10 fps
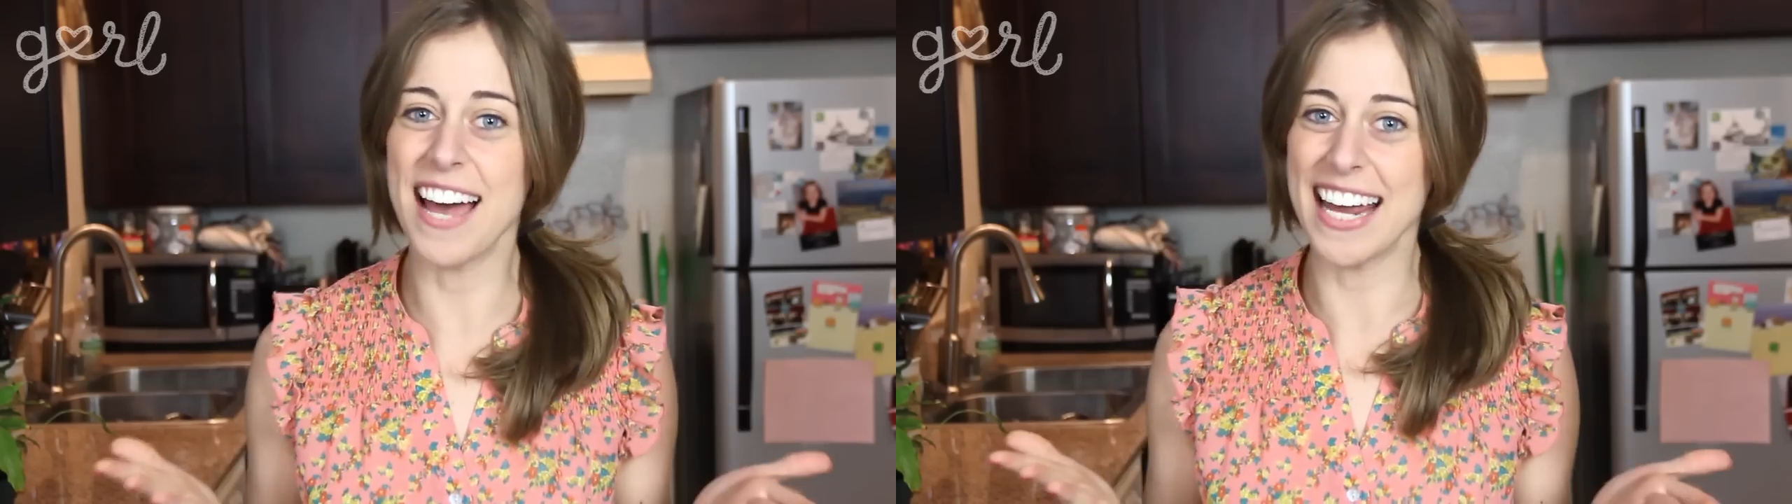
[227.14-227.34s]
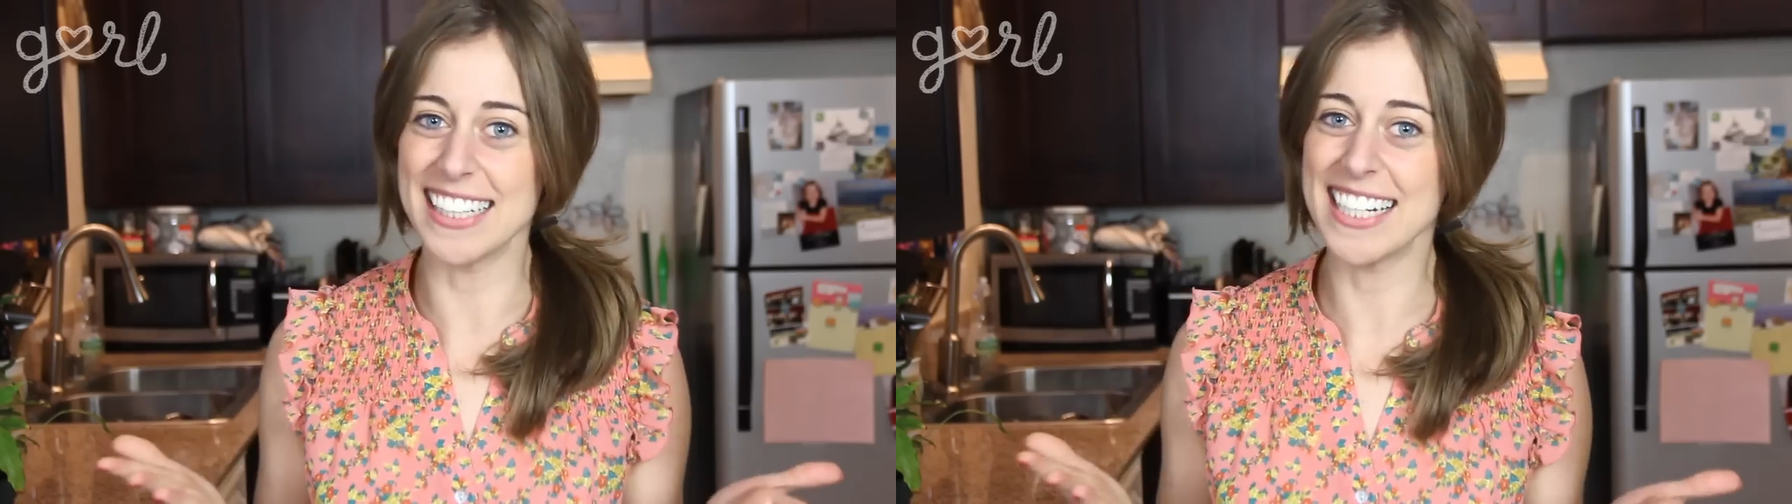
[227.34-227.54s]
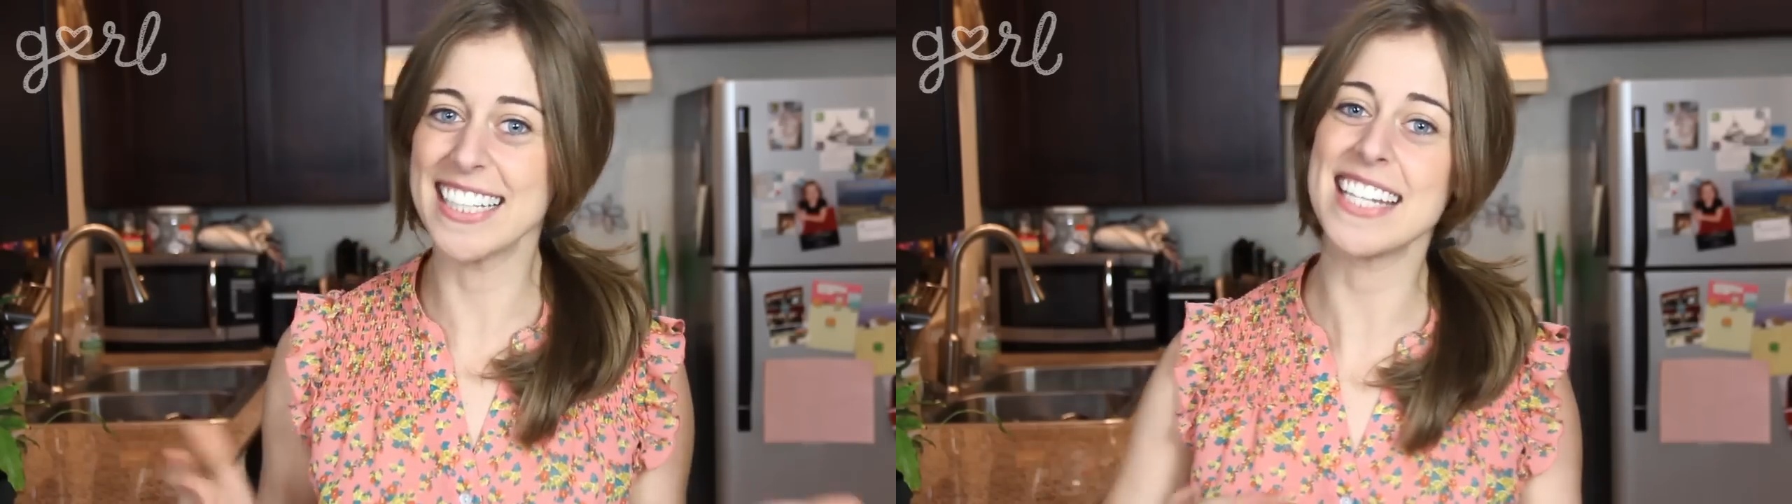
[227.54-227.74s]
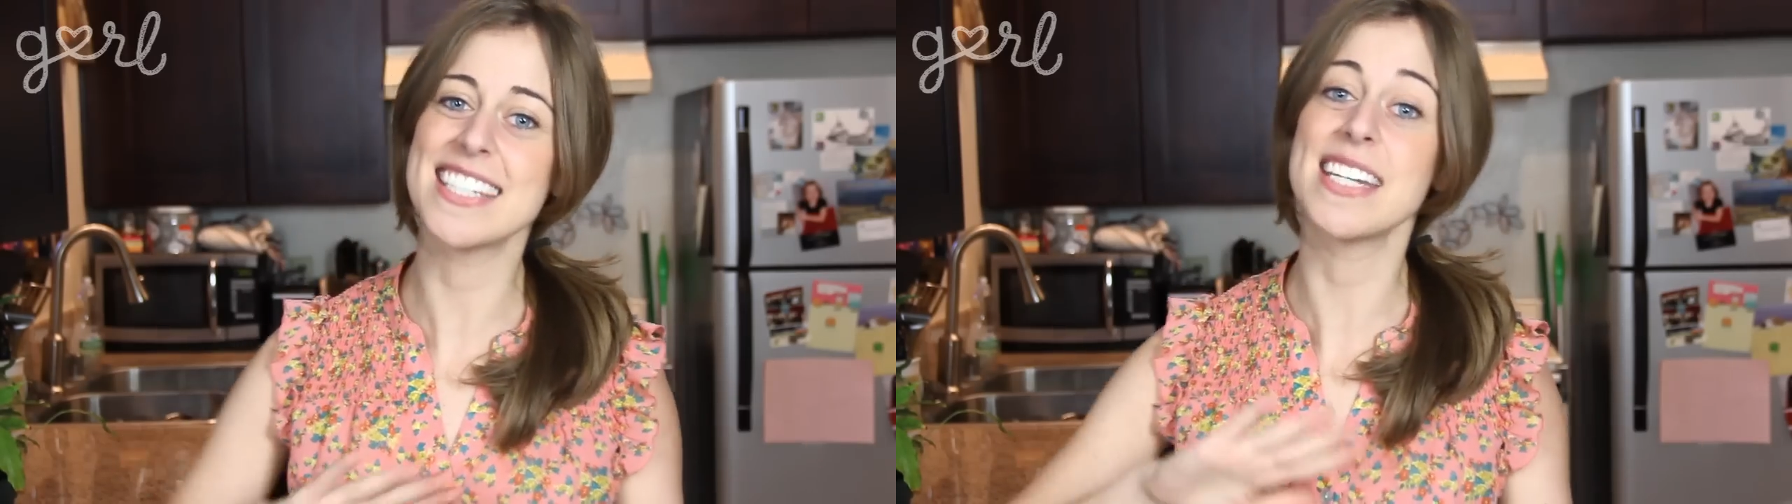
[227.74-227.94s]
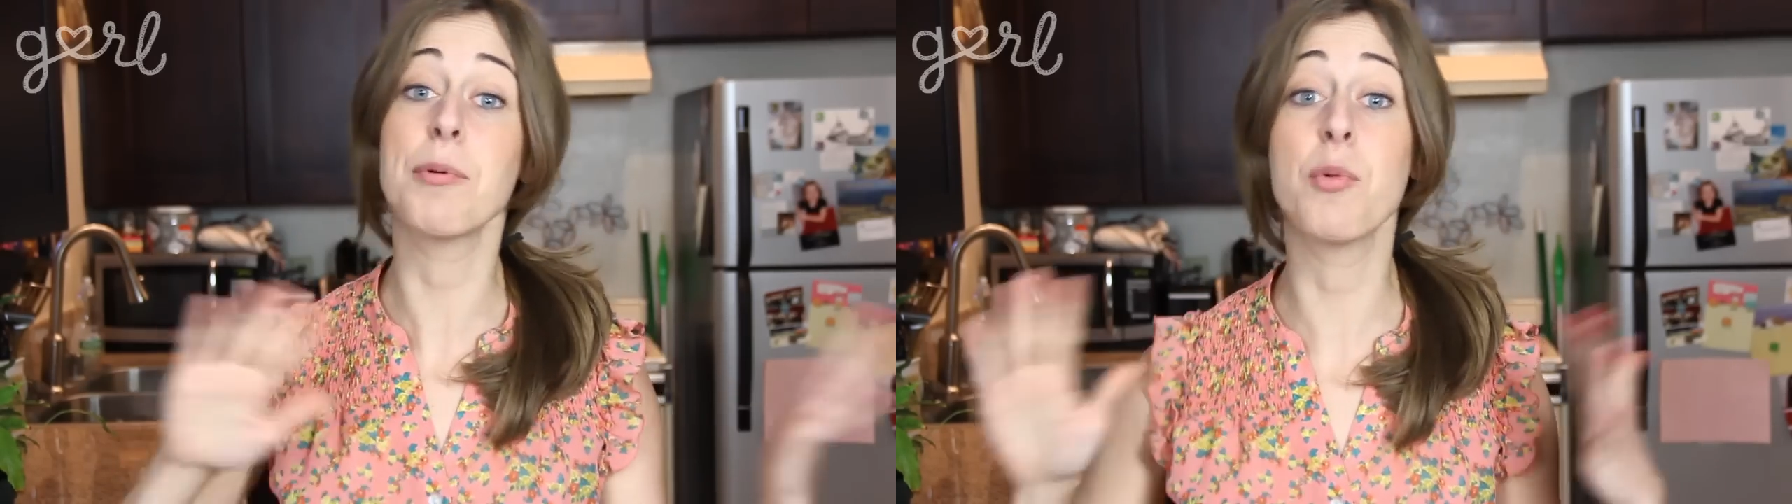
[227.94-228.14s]
finally,
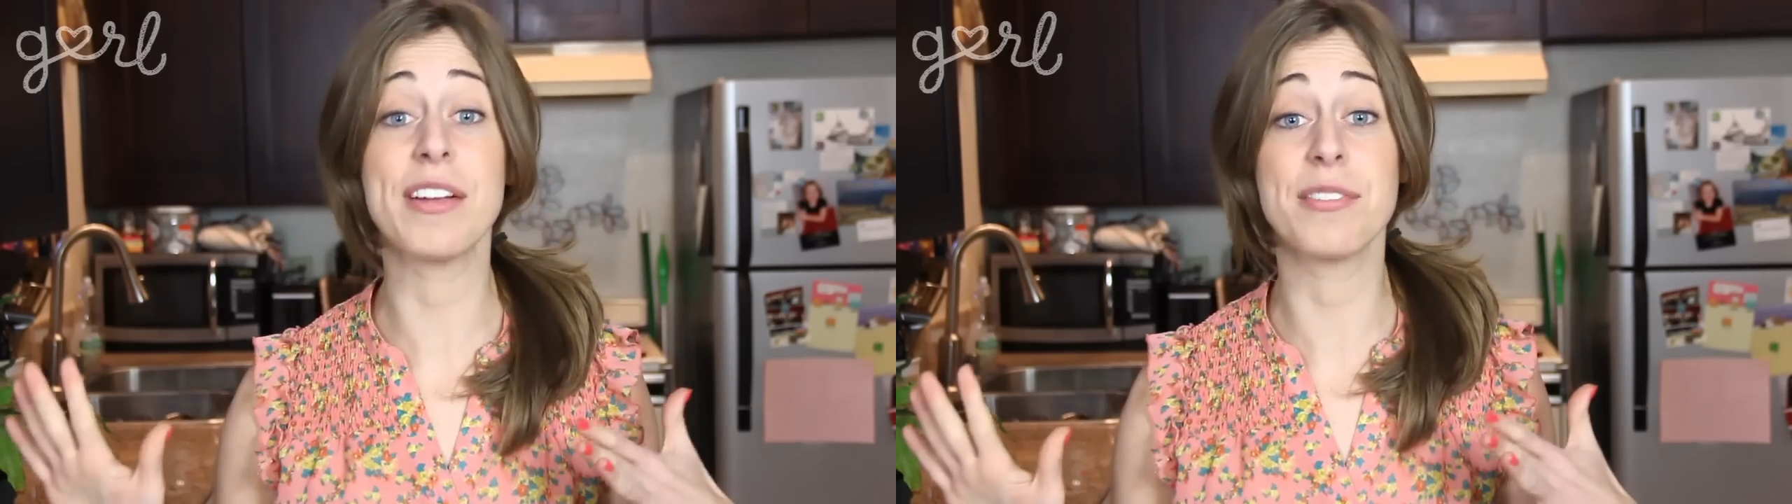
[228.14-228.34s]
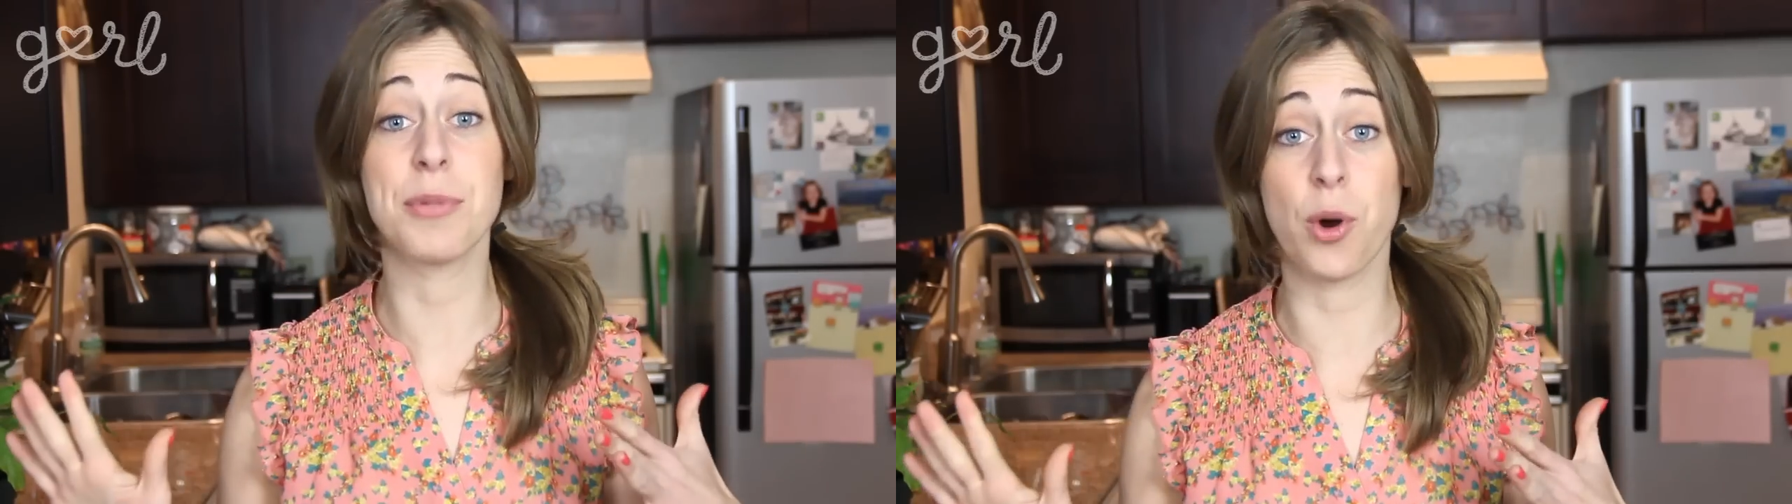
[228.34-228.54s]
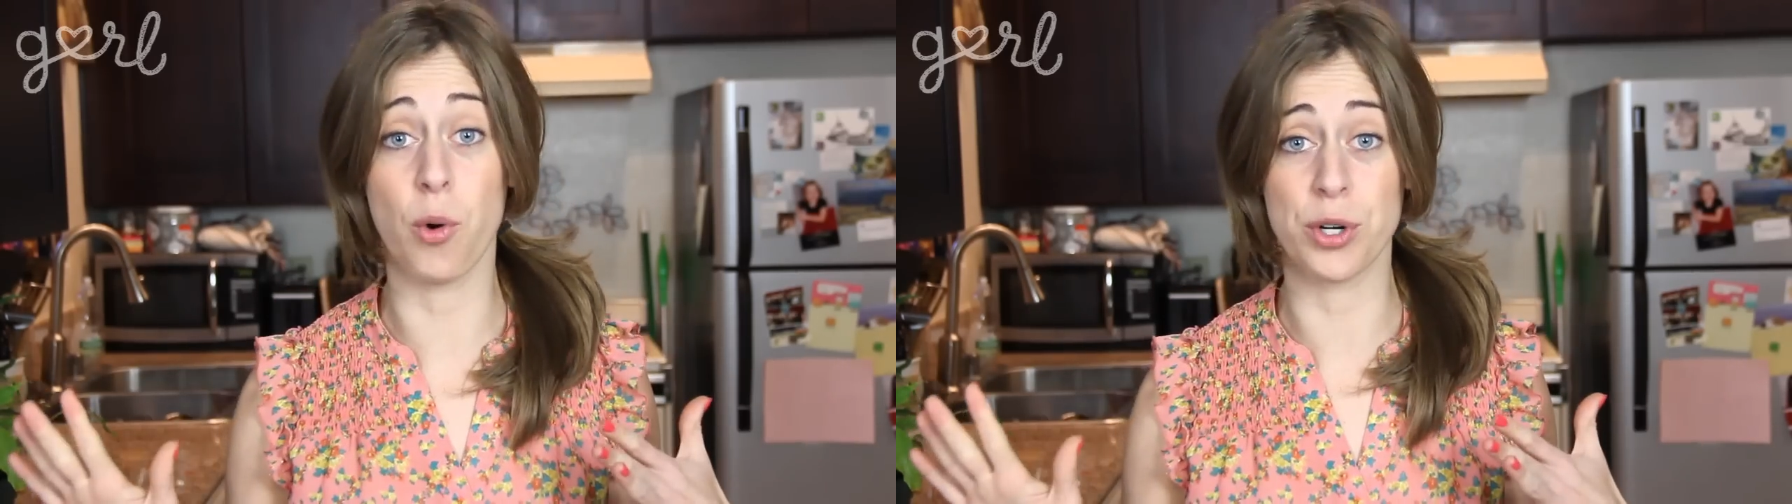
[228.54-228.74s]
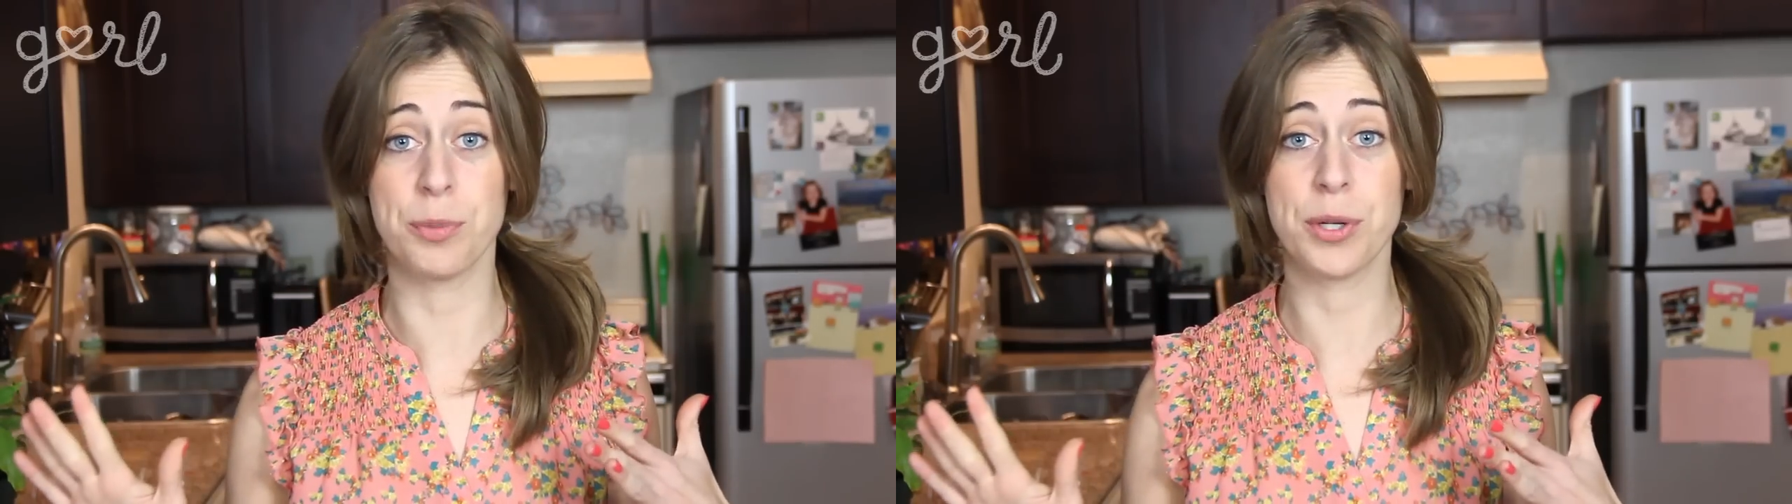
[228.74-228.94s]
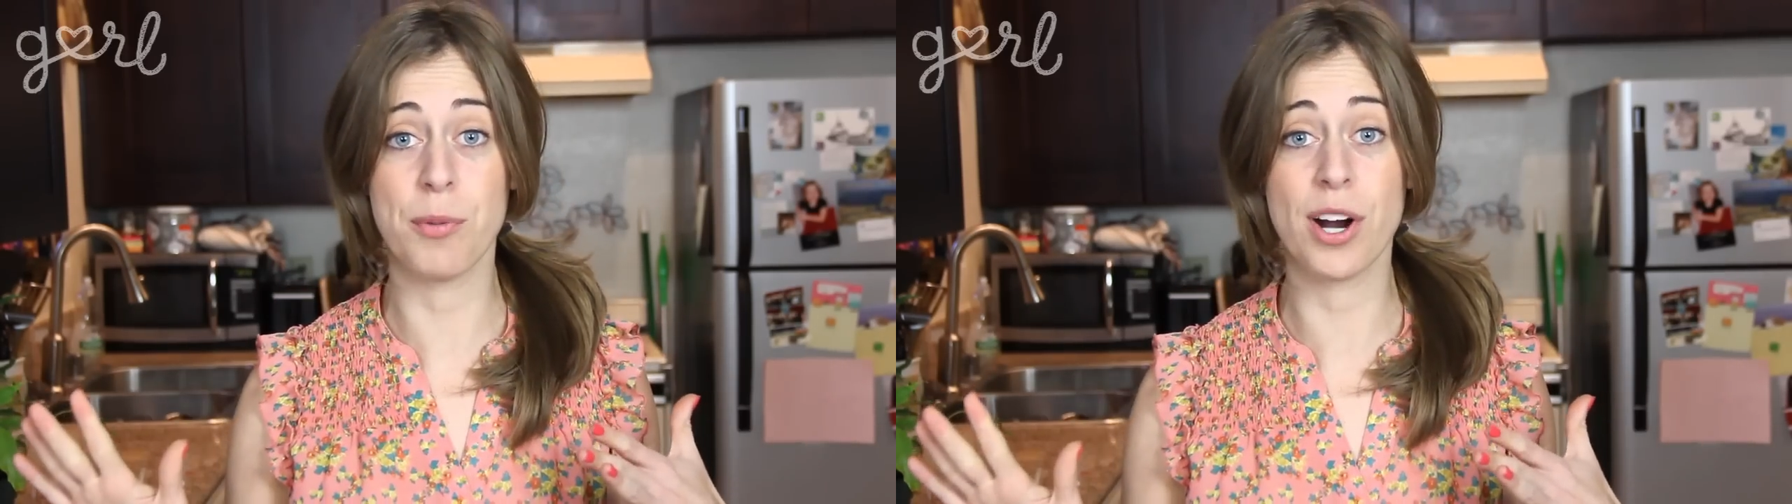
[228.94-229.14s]
let's step away from the corner
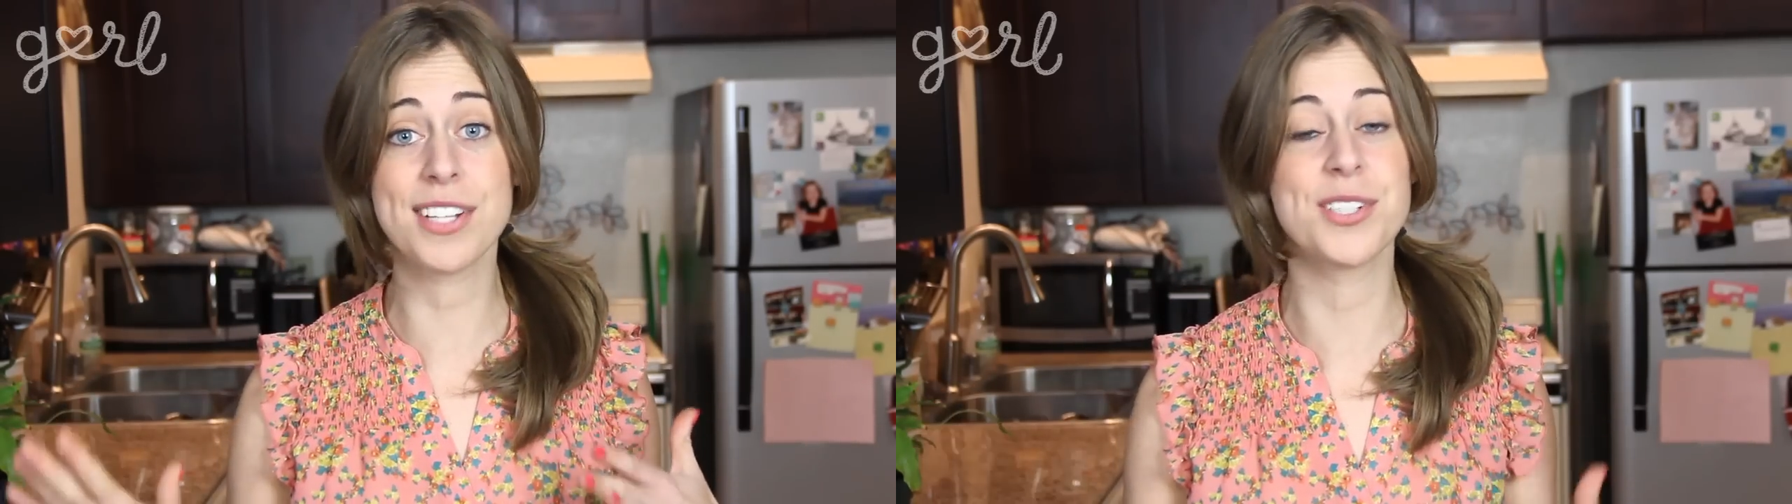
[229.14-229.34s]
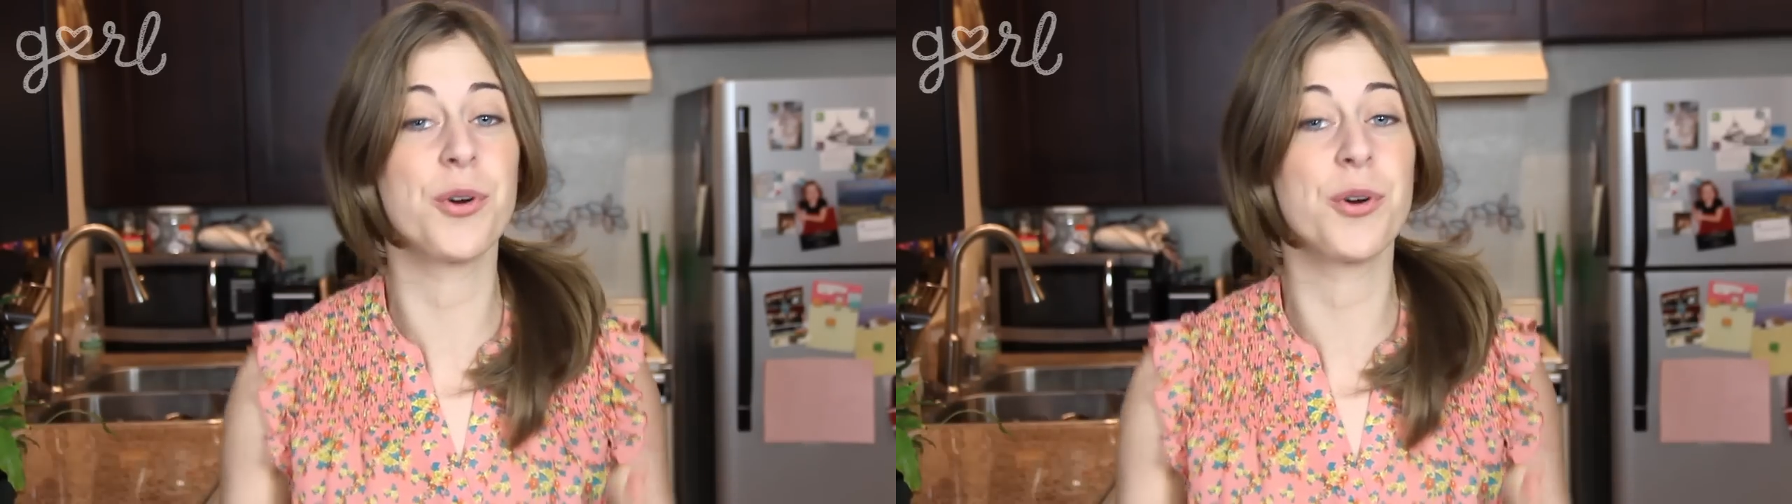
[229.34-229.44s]
bookmarks